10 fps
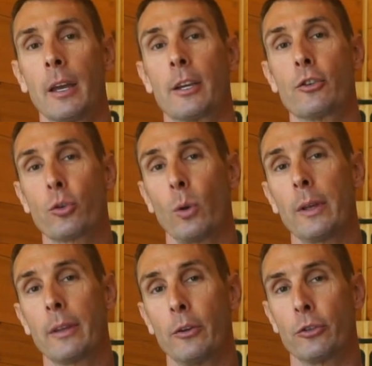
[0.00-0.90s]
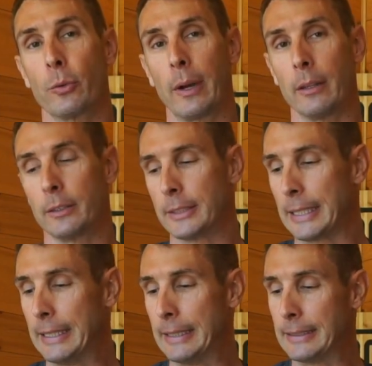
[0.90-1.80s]
Controlling those derailleurs
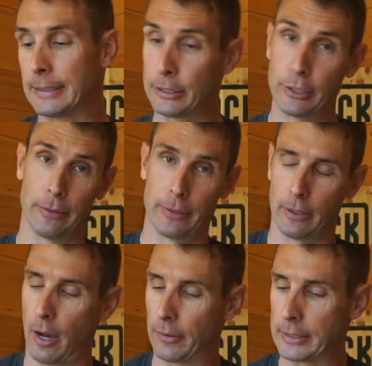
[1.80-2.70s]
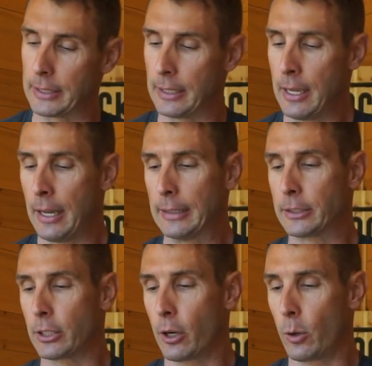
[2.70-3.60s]
is the shifter, obviously, and
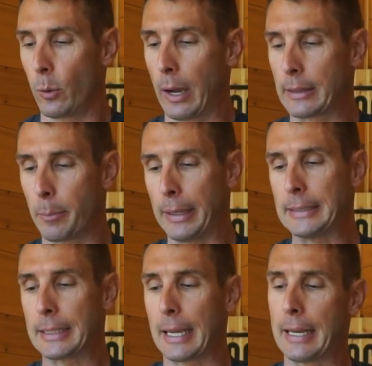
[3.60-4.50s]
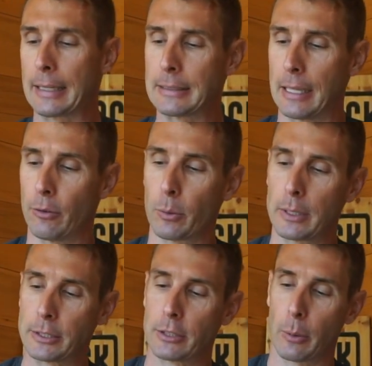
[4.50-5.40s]
so at the basic NX level, we're
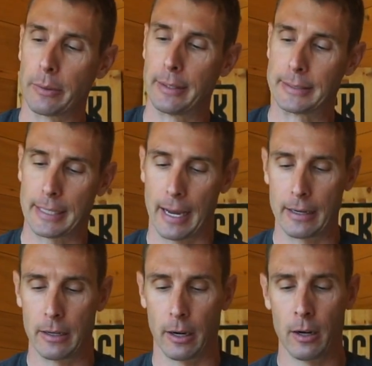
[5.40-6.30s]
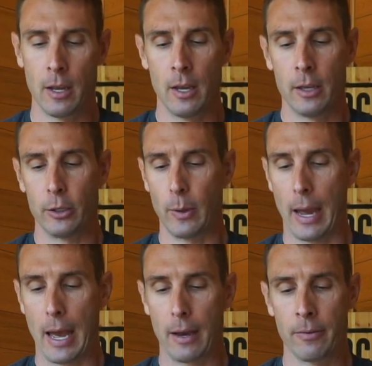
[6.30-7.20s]
going to start with this guy here. You
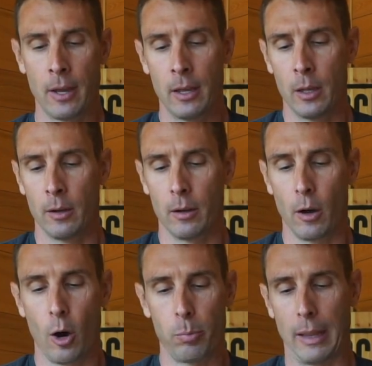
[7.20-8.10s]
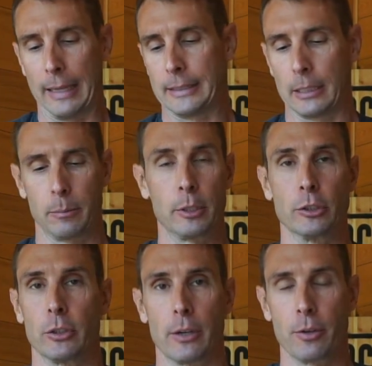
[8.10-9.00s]
have all plastic
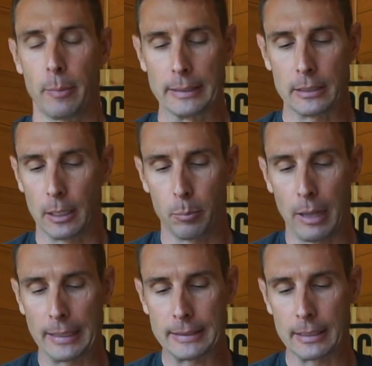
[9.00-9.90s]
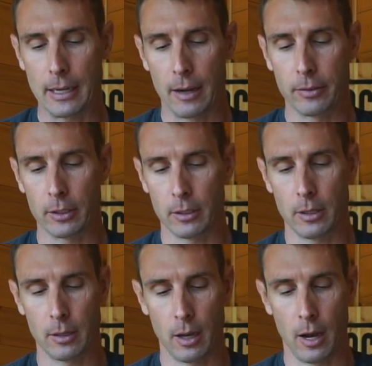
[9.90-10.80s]
construction, basically. Plastic cover,